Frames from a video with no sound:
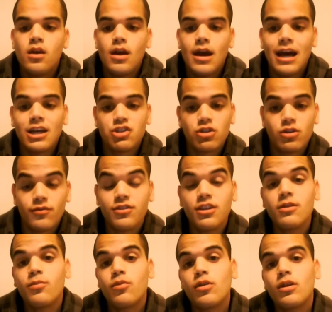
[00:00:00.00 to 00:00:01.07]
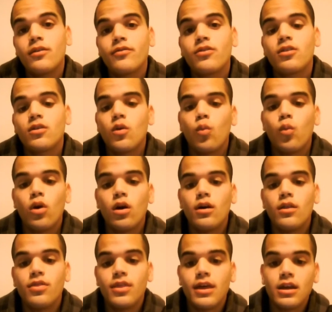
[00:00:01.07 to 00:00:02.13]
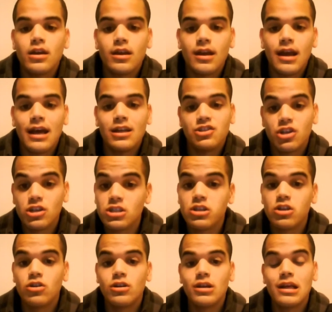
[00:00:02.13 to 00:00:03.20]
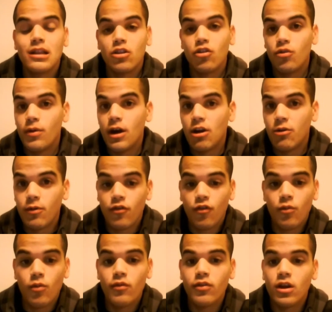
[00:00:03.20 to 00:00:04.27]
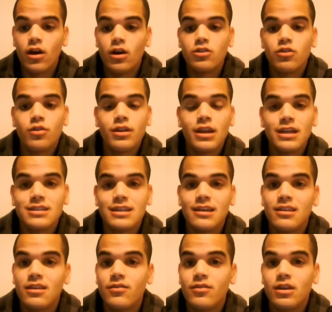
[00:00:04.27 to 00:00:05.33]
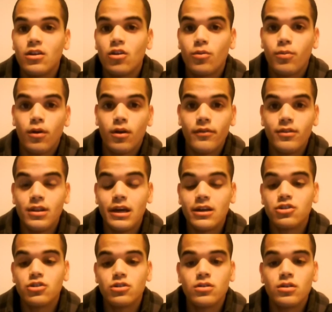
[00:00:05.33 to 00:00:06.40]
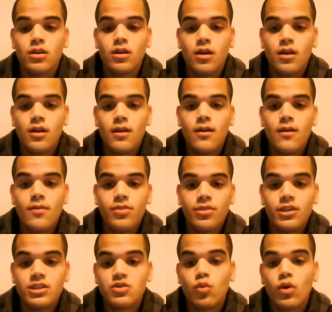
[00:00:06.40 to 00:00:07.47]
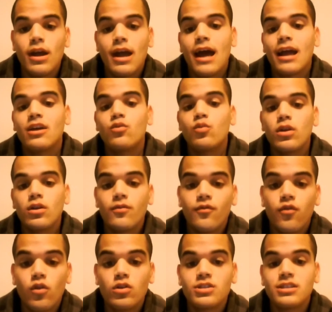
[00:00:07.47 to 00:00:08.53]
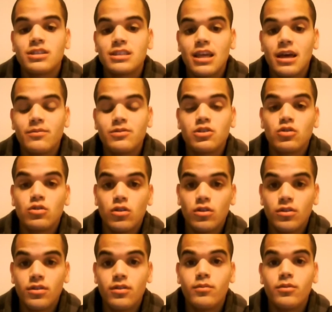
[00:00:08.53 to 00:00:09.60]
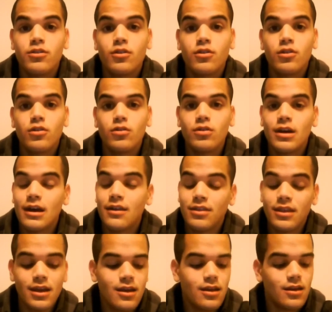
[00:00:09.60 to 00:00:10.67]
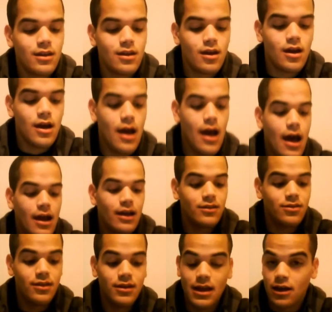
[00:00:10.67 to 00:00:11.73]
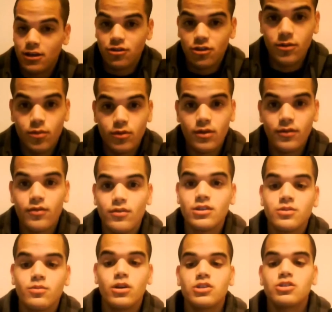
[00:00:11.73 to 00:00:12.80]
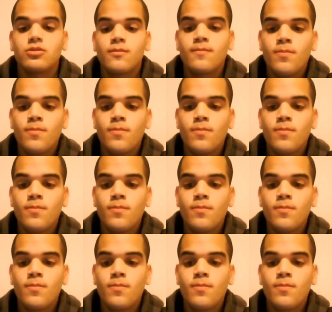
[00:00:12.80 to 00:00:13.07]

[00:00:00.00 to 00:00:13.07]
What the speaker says: I should have debriefed what they had just learned a little better before moving on to the next activity or part of the lecture. This way I could reinforce the steps to learn the material. At the end, I did not debrief as much.